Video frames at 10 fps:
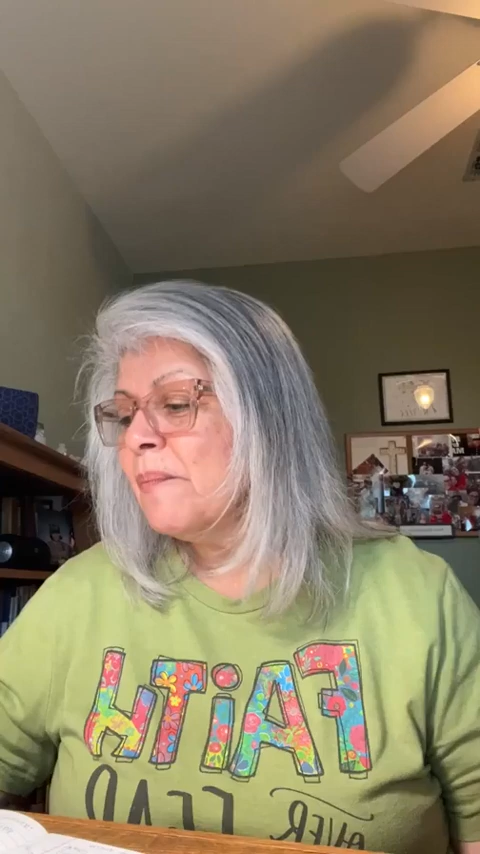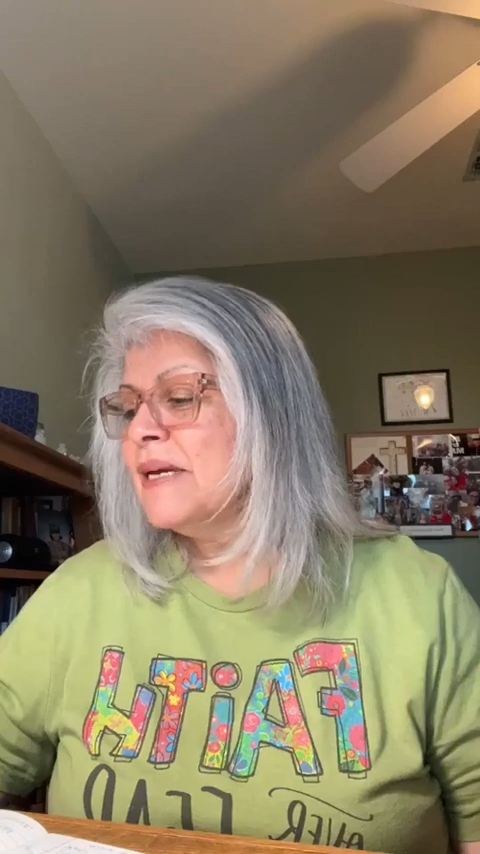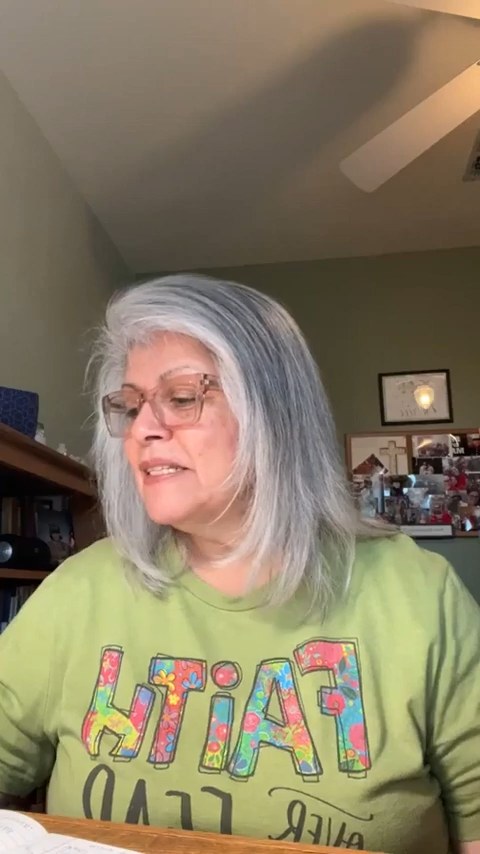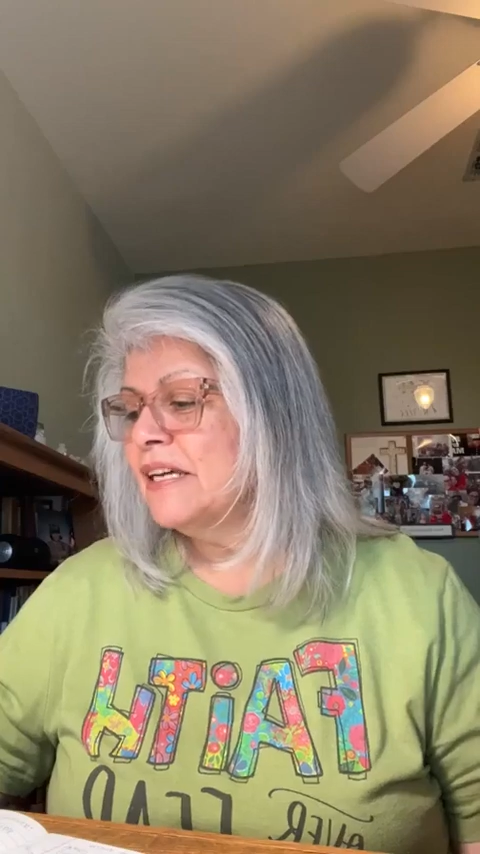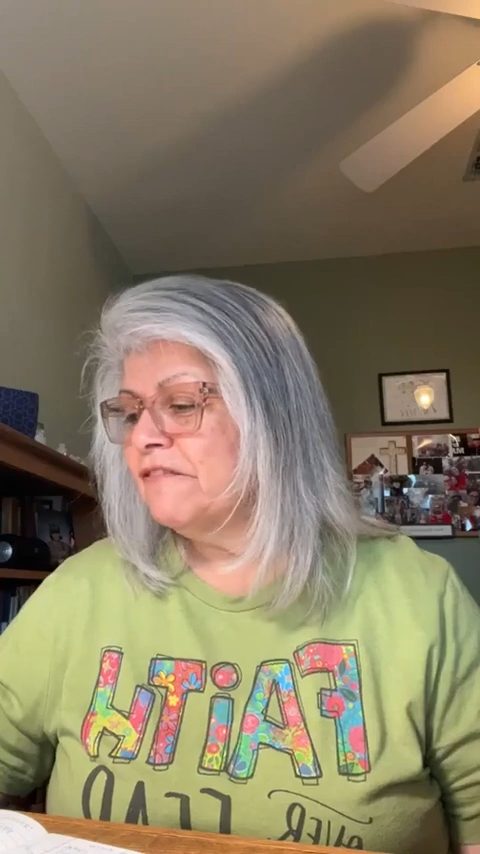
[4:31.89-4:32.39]

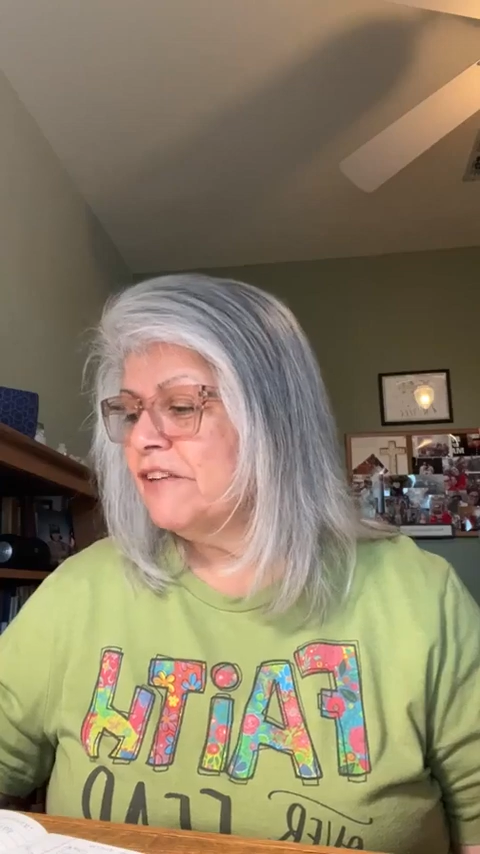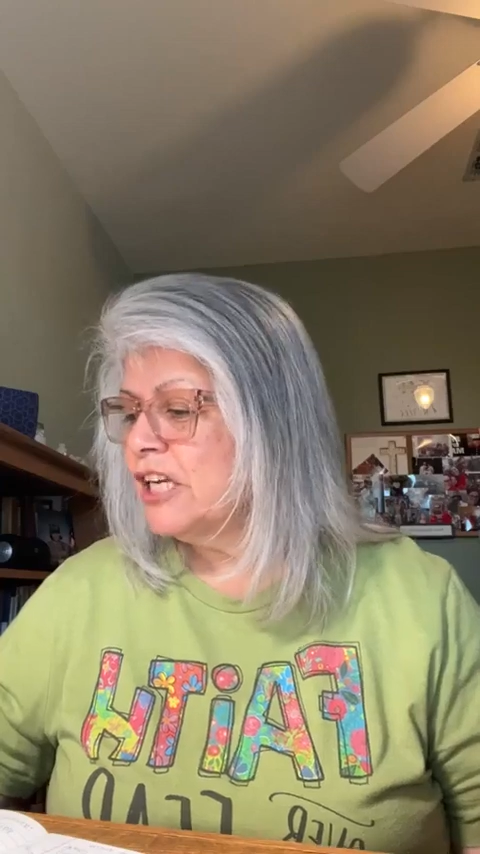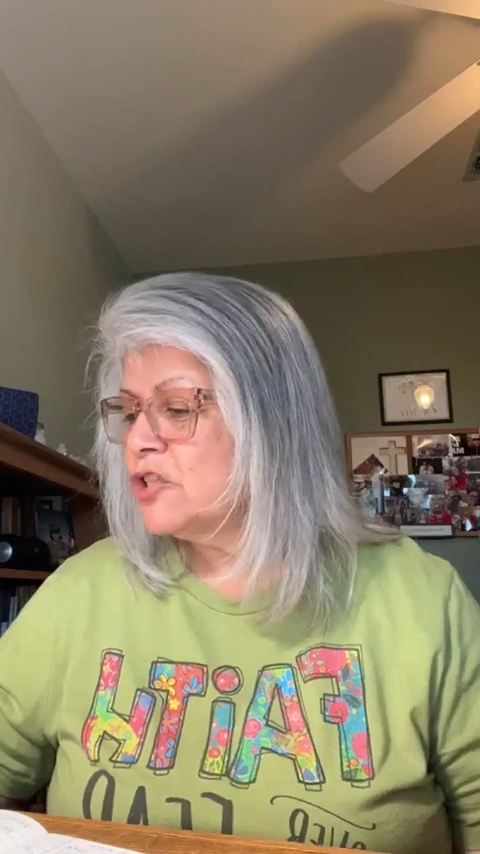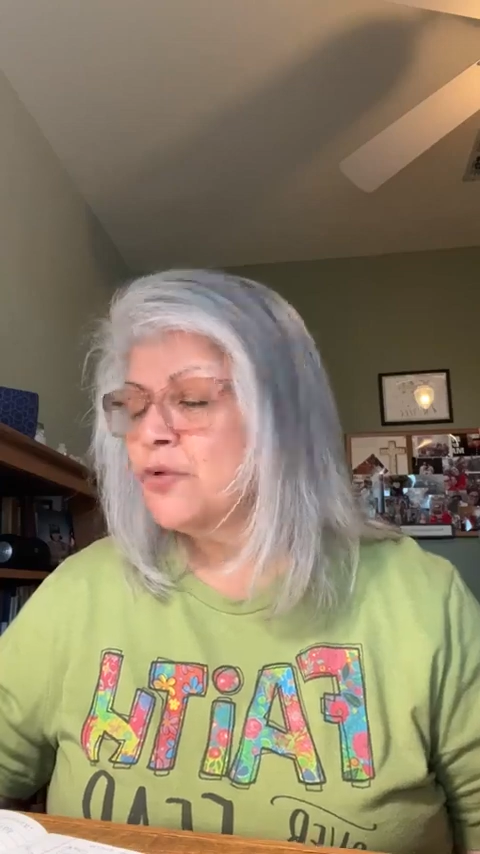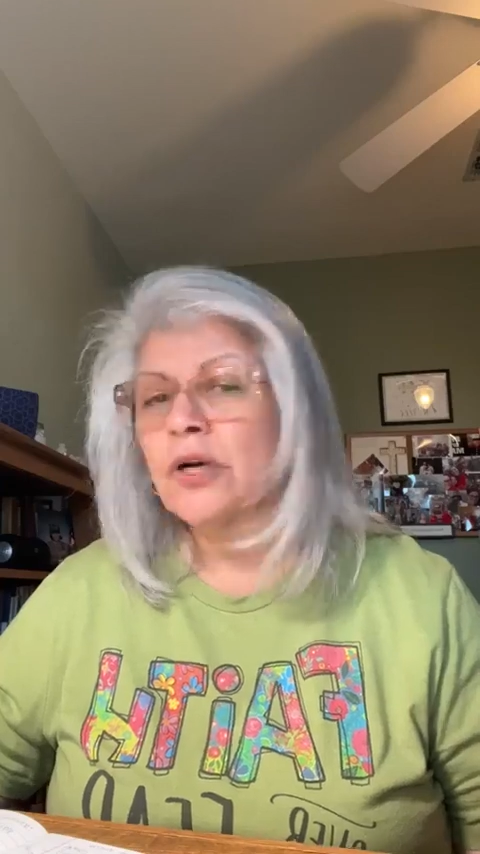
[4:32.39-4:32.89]
armies
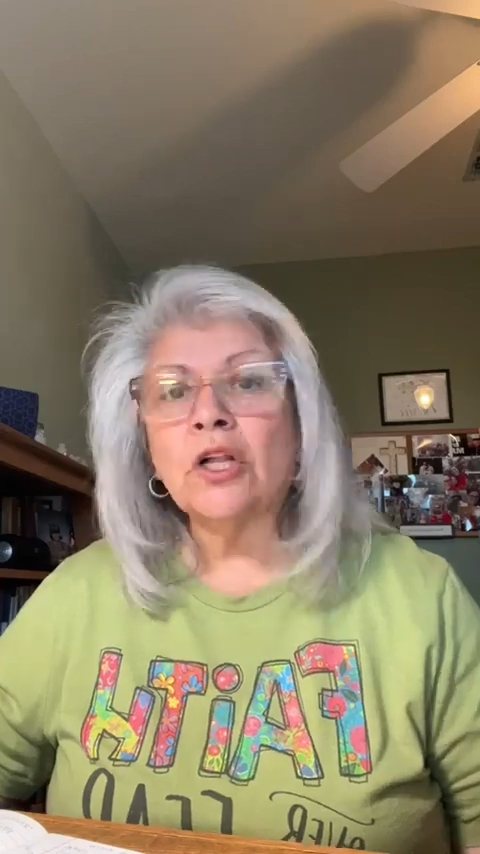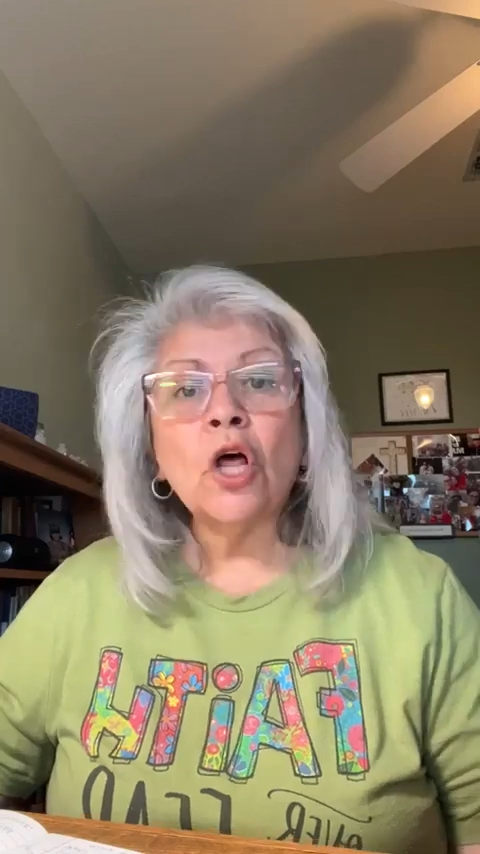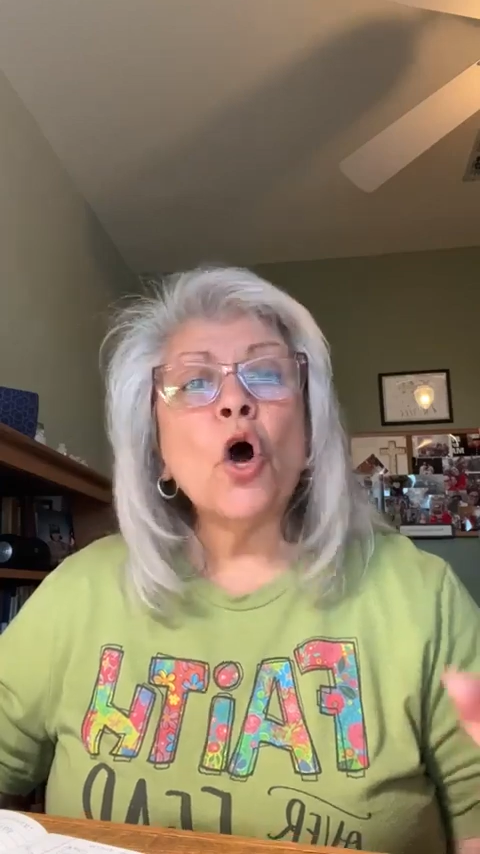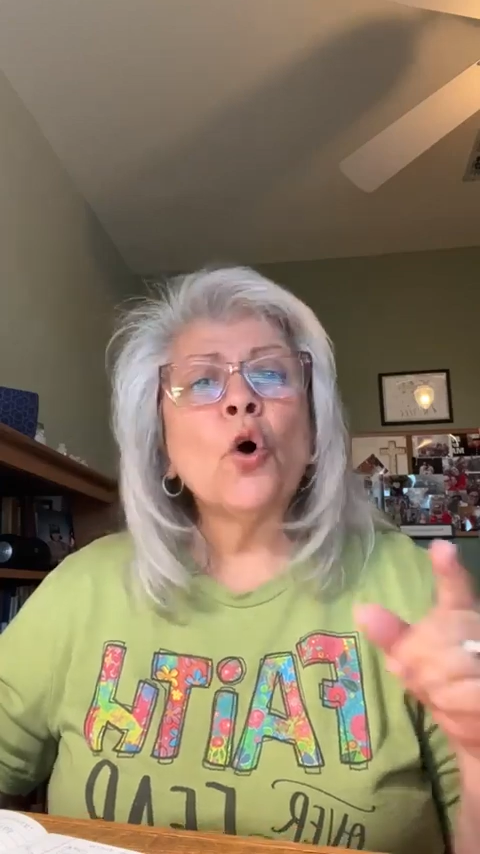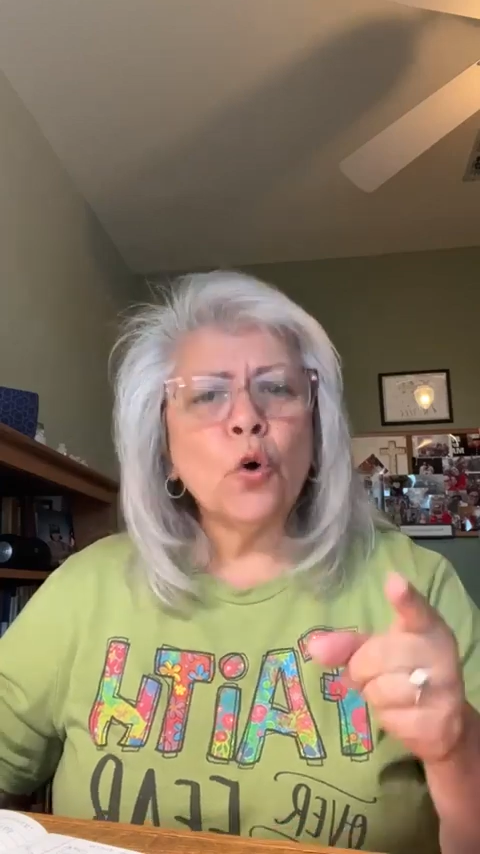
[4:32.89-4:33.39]
of
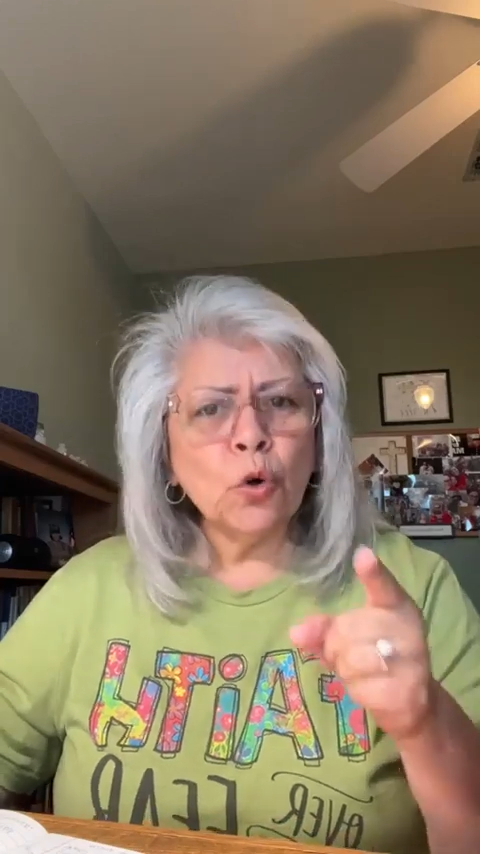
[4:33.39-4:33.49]
Israel,